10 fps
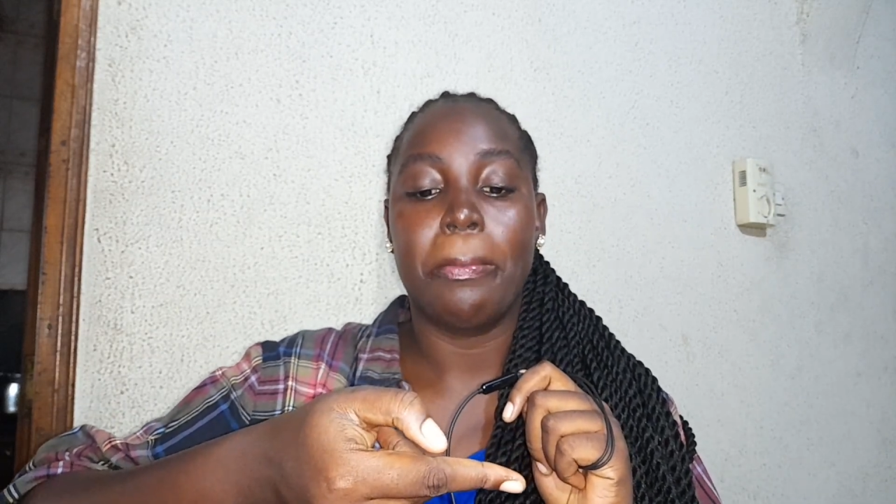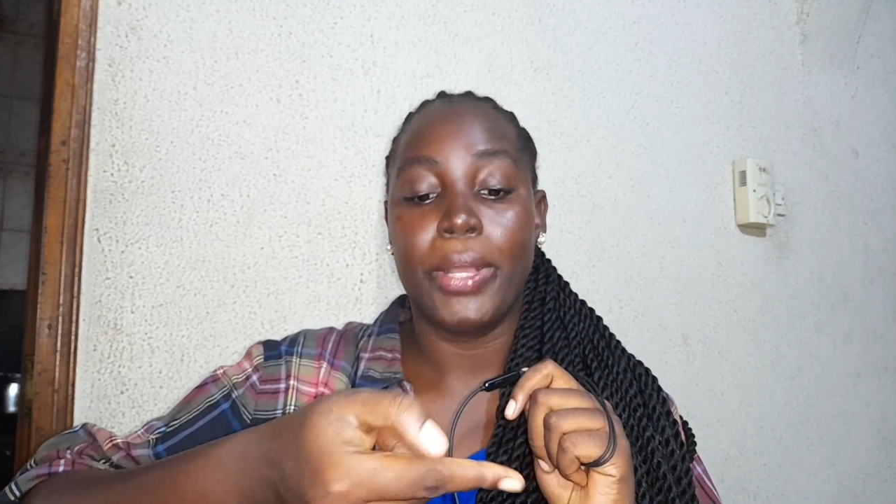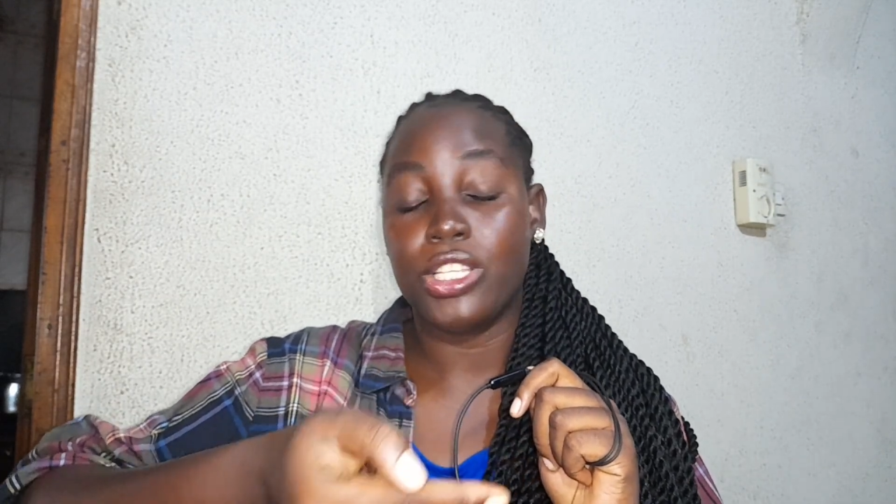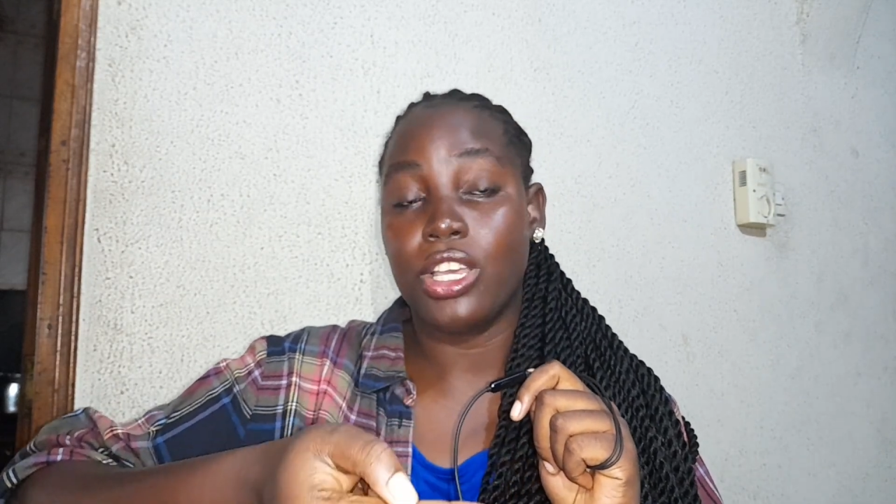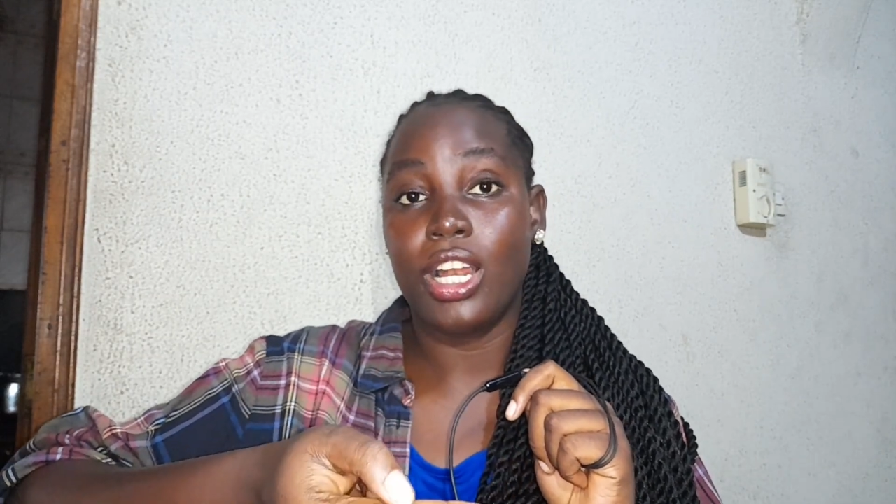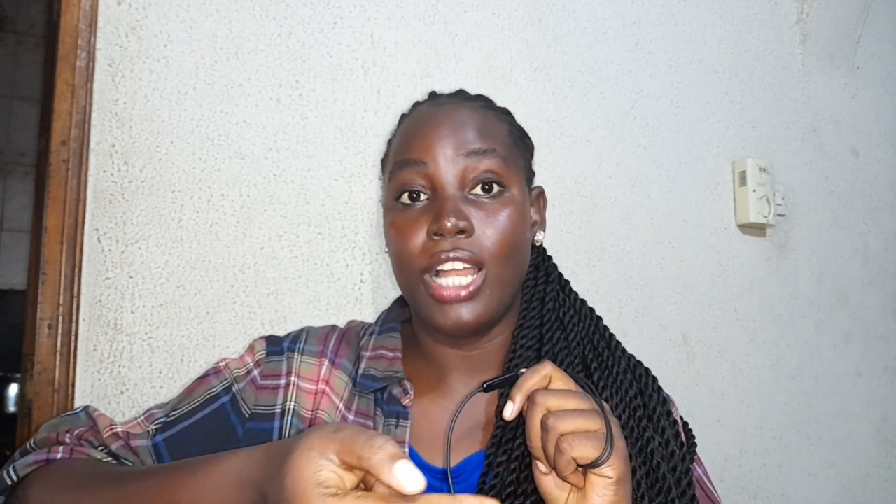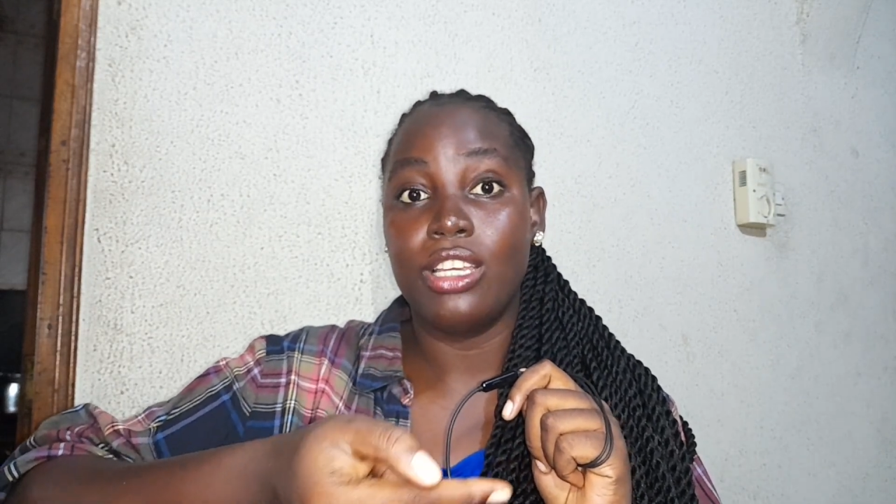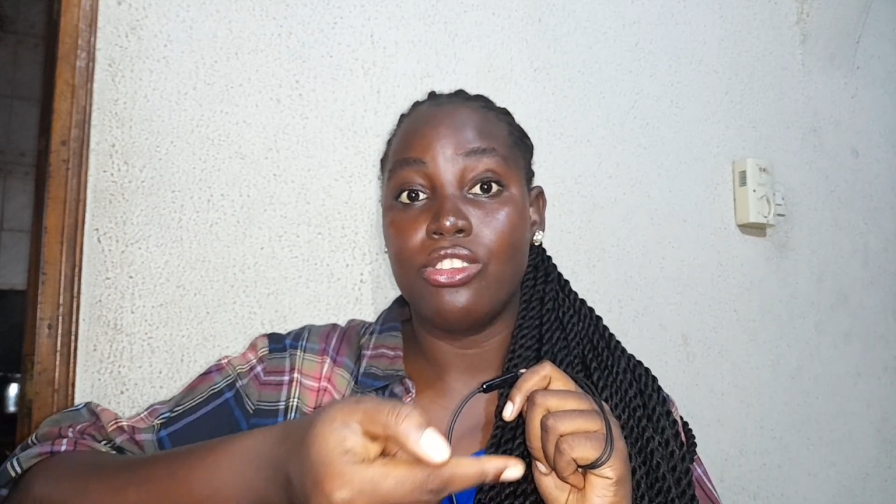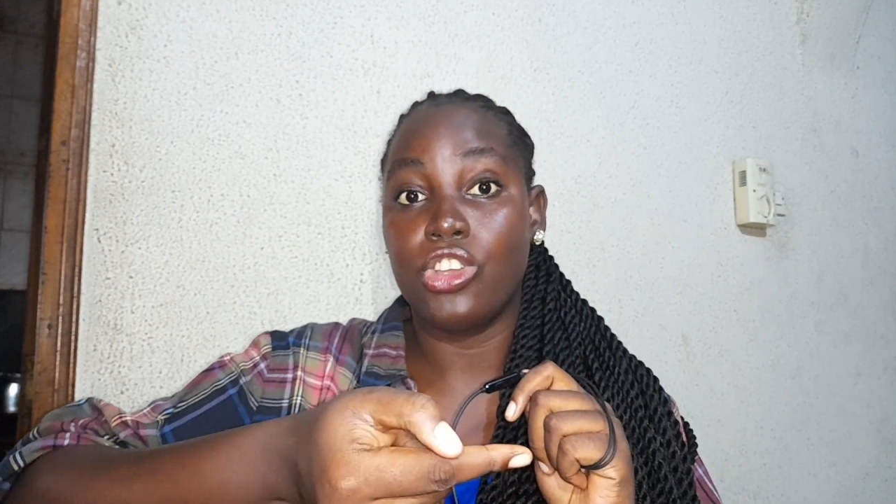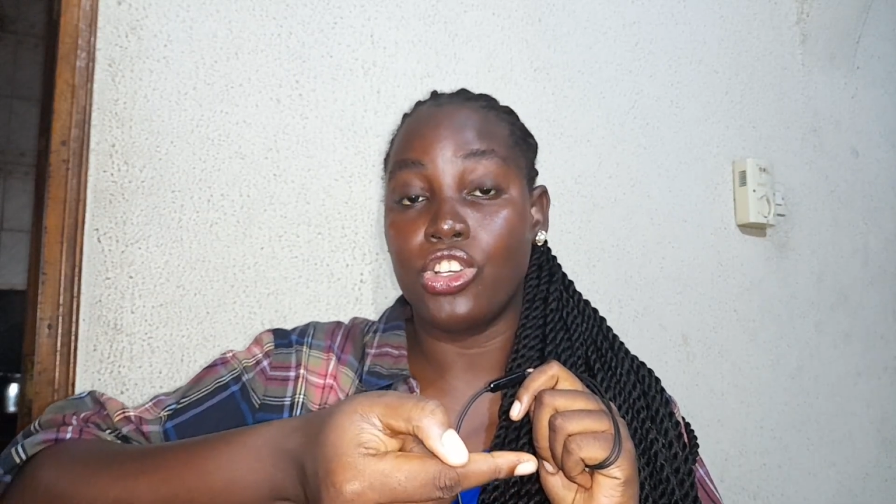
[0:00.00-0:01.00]
particularly
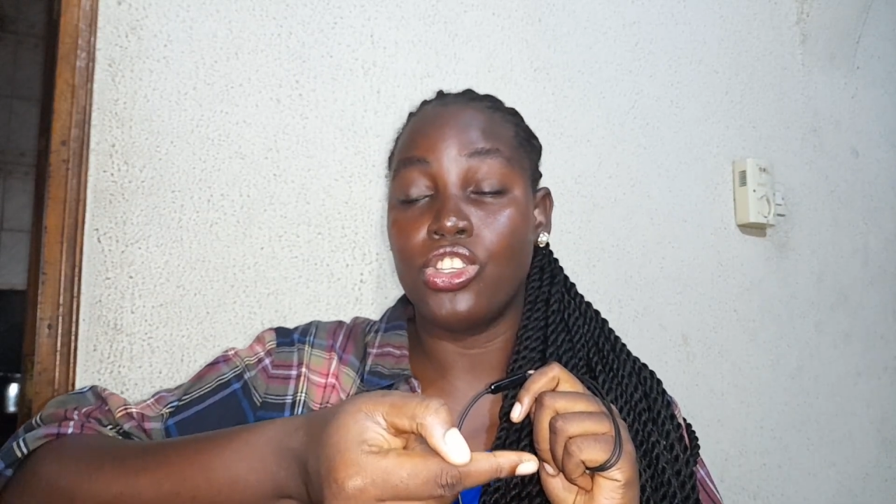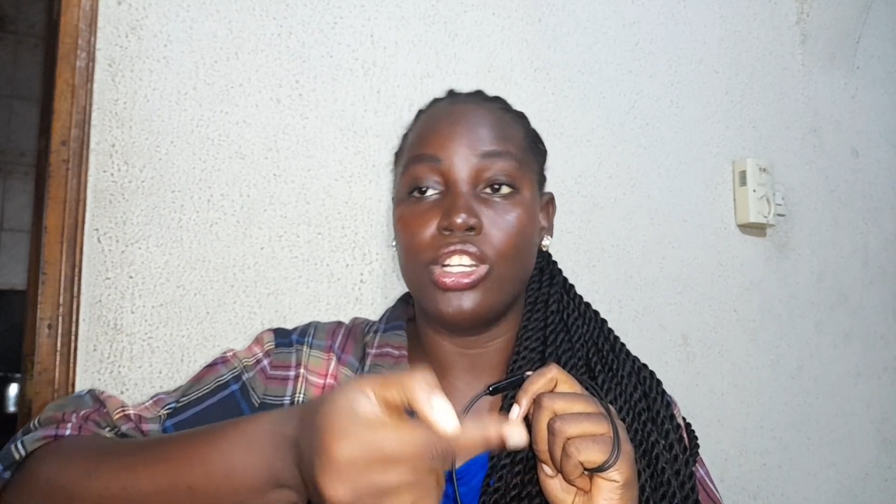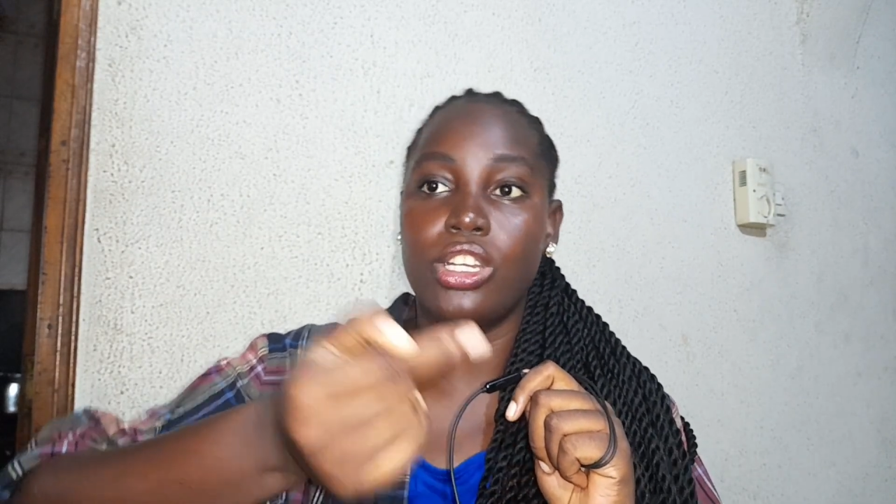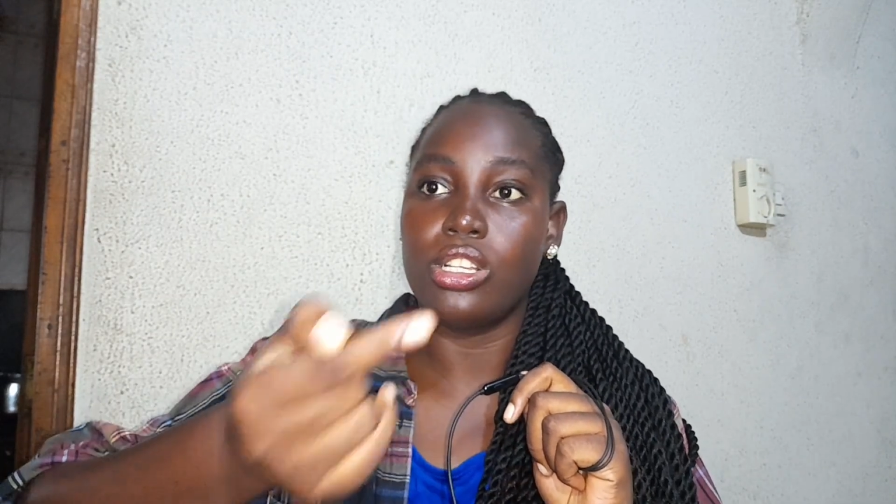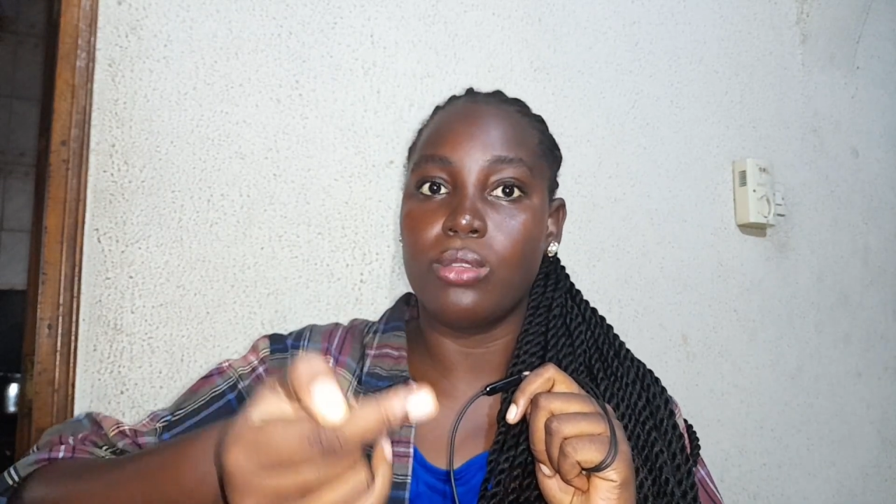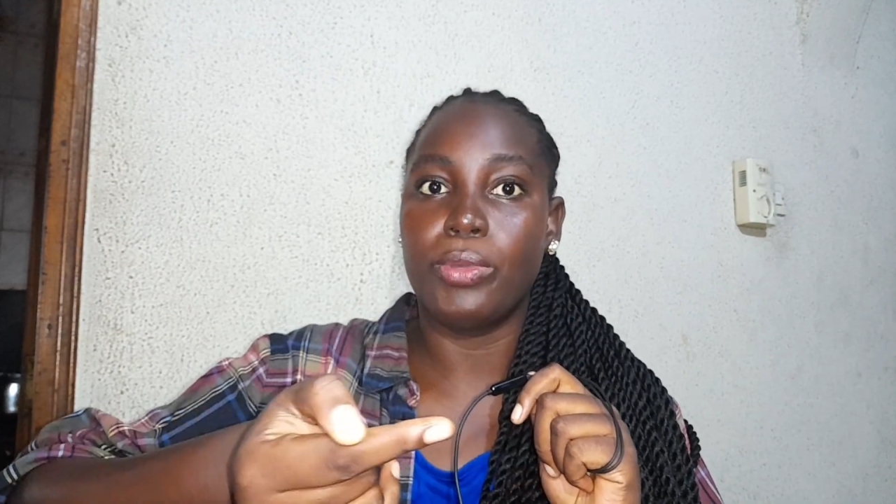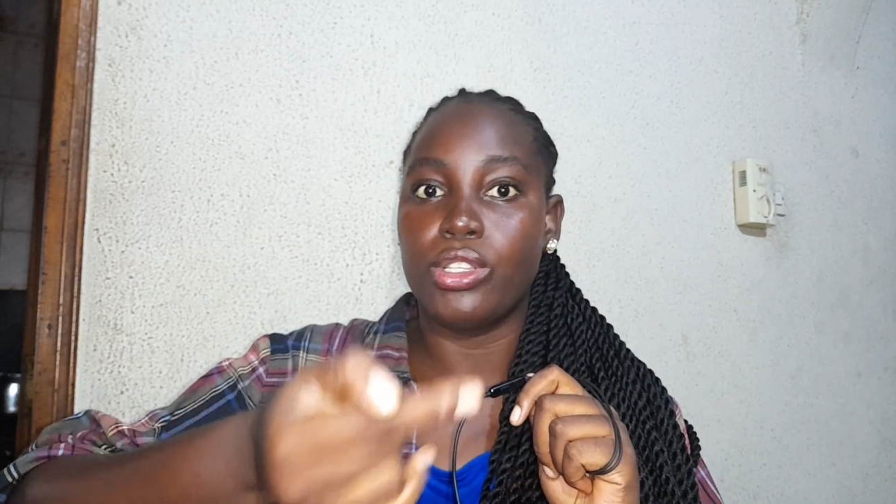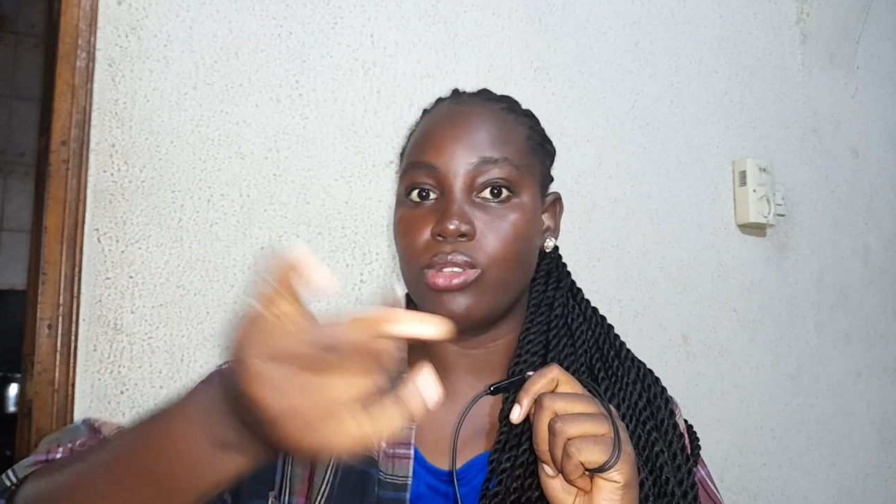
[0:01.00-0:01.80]
sucks on this spot,